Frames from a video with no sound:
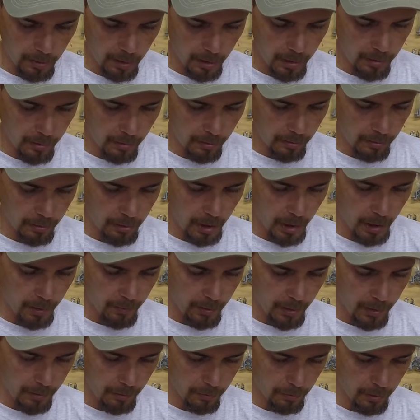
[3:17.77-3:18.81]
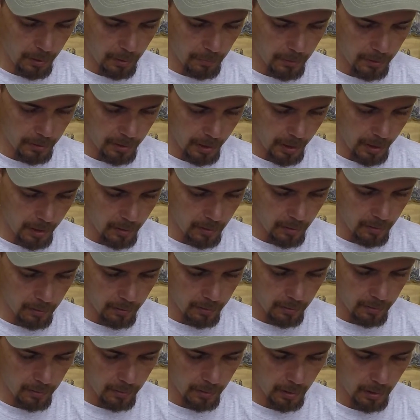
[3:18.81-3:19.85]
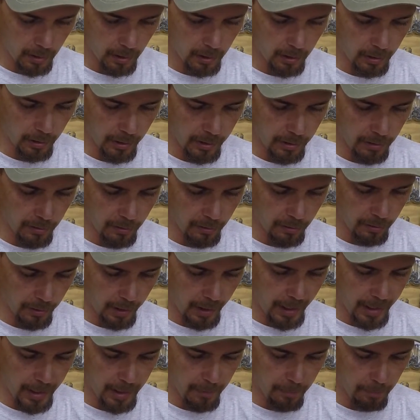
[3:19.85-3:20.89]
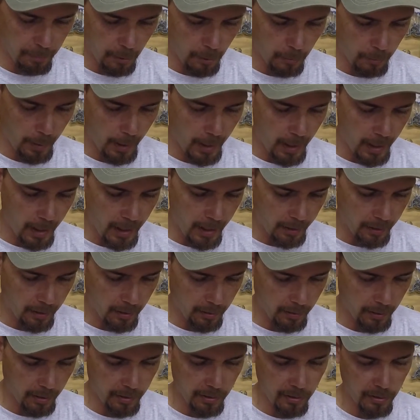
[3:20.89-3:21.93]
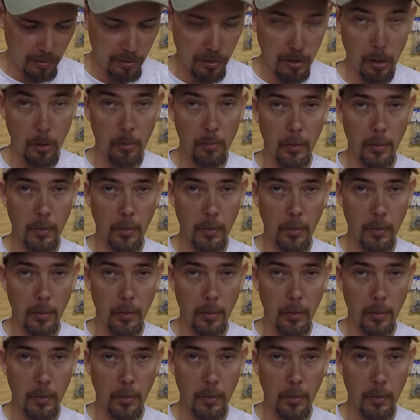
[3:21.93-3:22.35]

These are a 7-inch ribbon tail. These are 8 per pack. This is a June